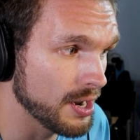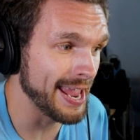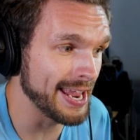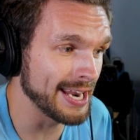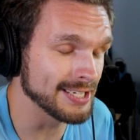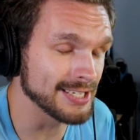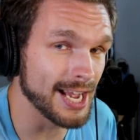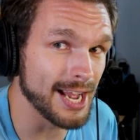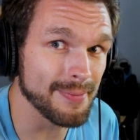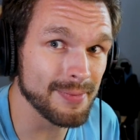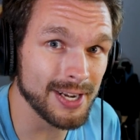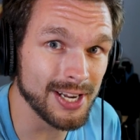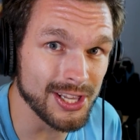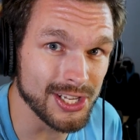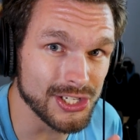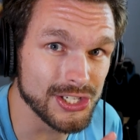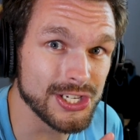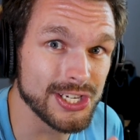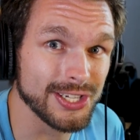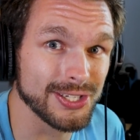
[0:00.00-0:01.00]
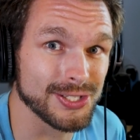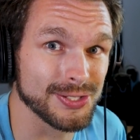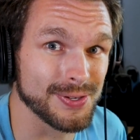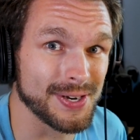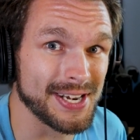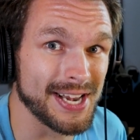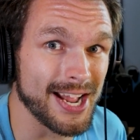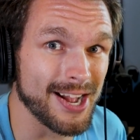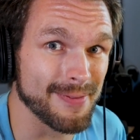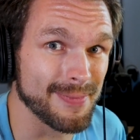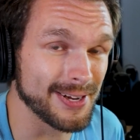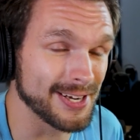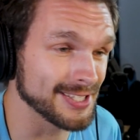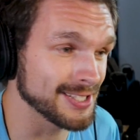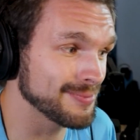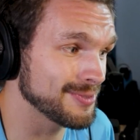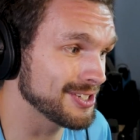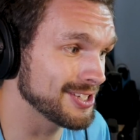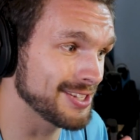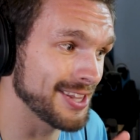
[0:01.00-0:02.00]
And I'm getting the chills right now
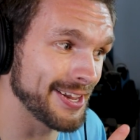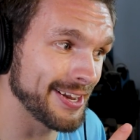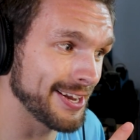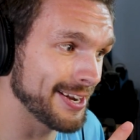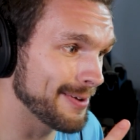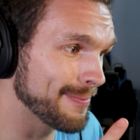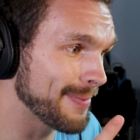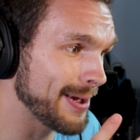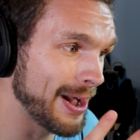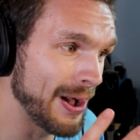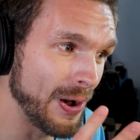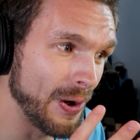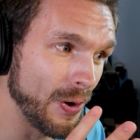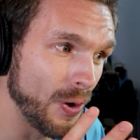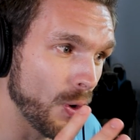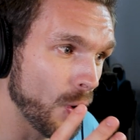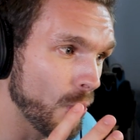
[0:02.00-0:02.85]
because I'm just thinking about,